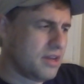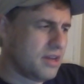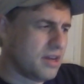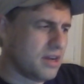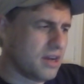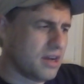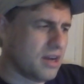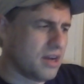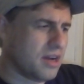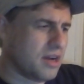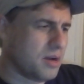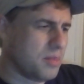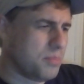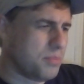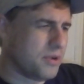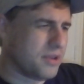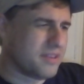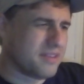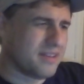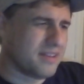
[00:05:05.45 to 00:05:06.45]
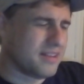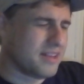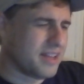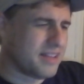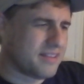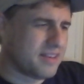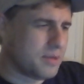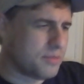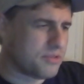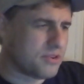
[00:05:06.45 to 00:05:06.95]
But
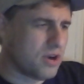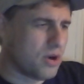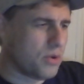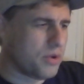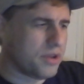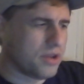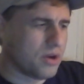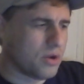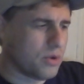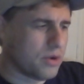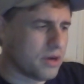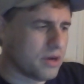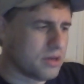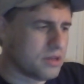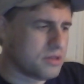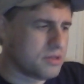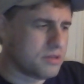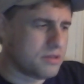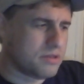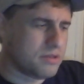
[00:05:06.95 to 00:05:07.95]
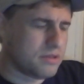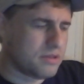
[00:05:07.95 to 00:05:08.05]
that team's going nowhere.